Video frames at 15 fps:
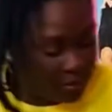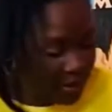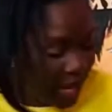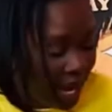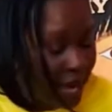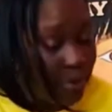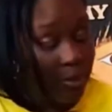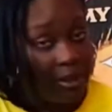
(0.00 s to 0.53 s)
I'm
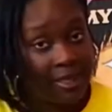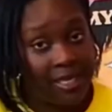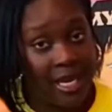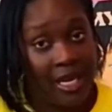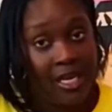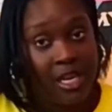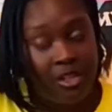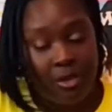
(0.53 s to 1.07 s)
going to take
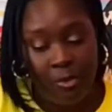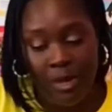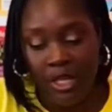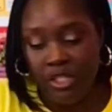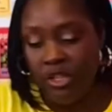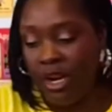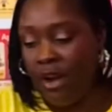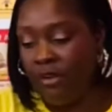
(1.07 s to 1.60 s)
another picture
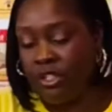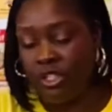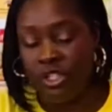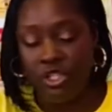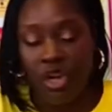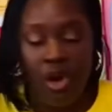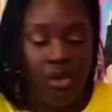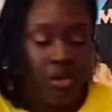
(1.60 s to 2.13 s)
here and
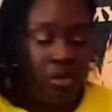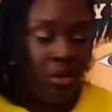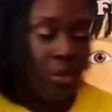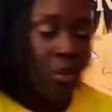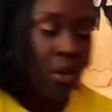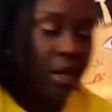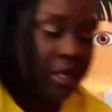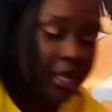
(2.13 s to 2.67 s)
show you the
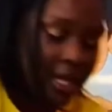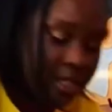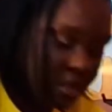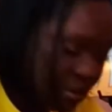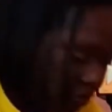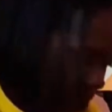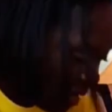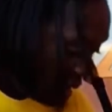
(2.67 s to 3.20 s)
work that you've done